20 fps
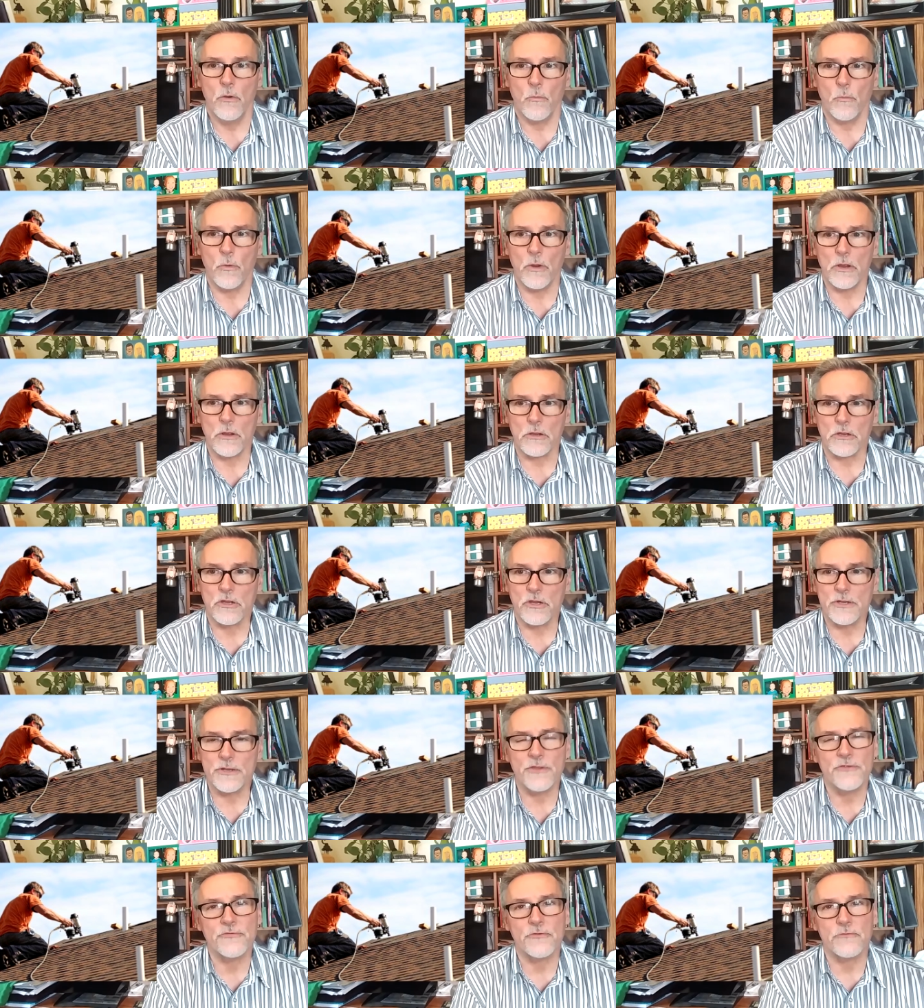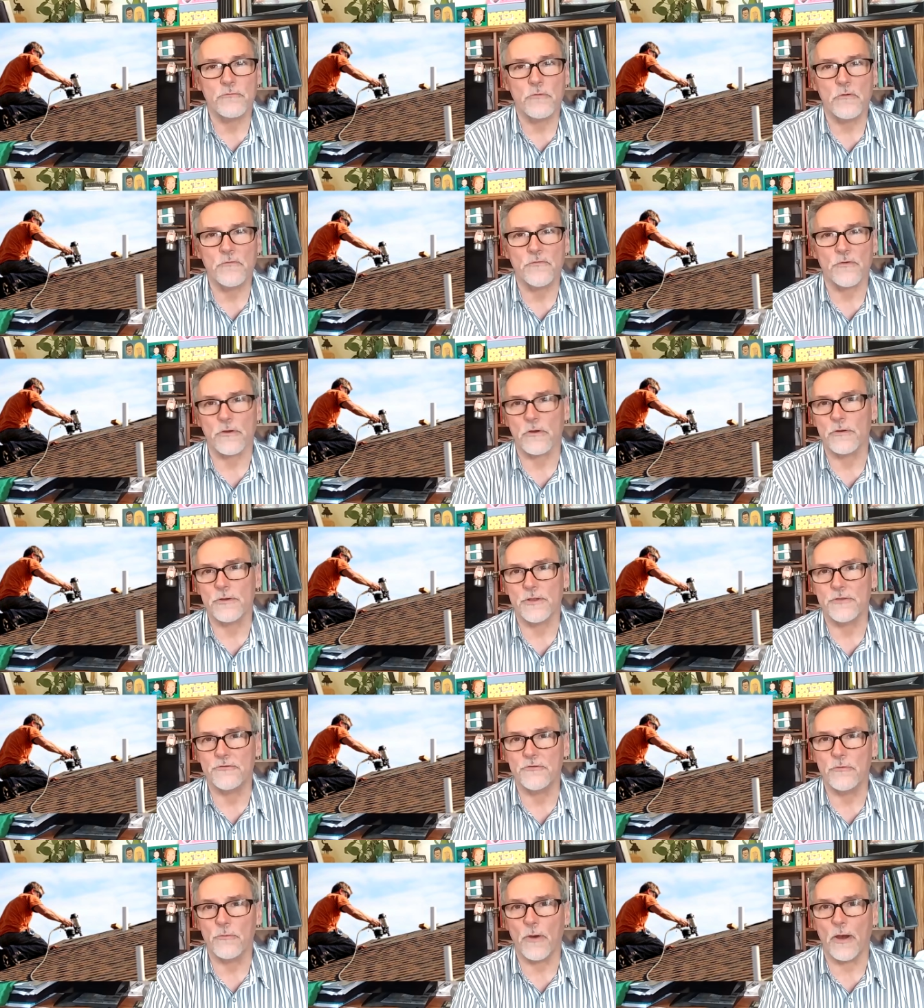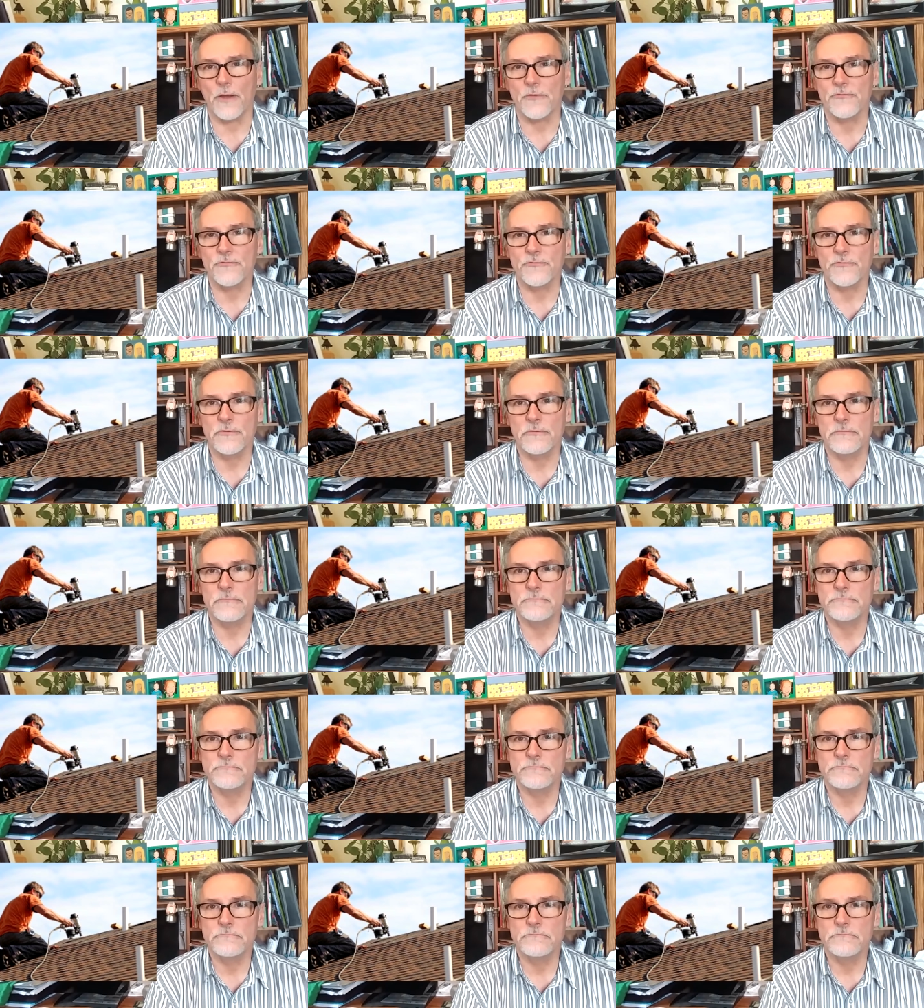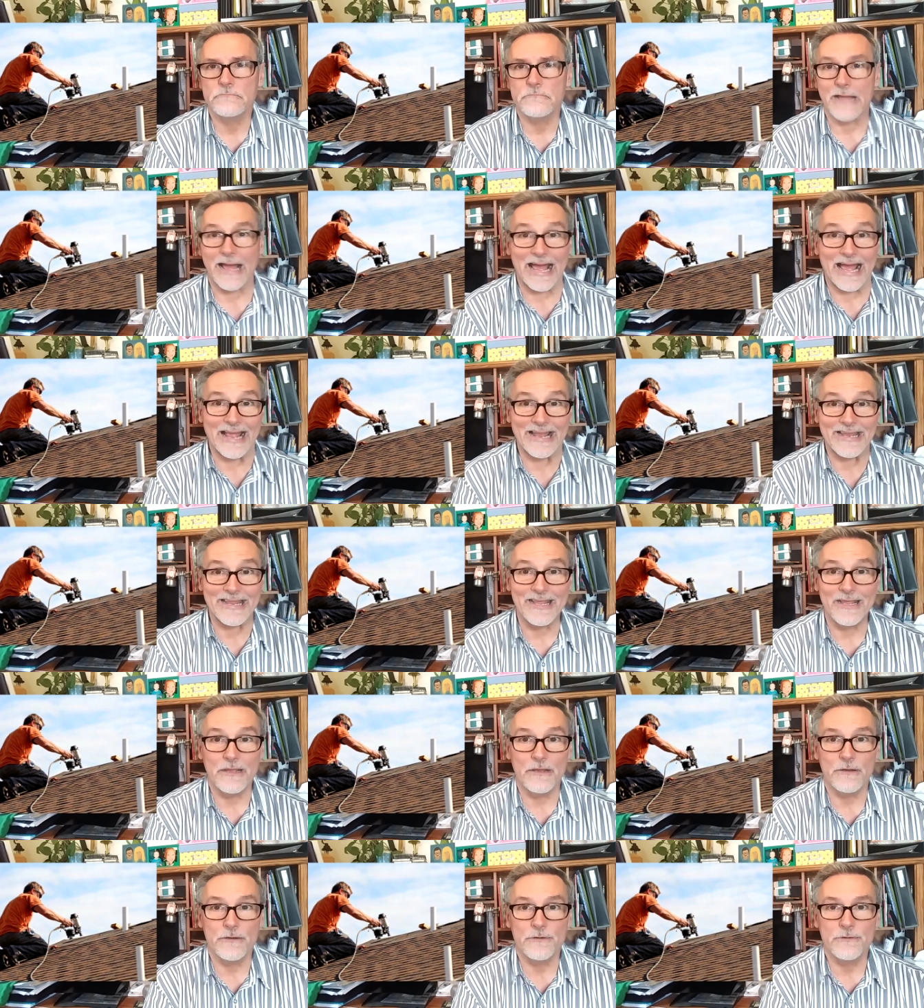What good is a roofer going to do us? Any?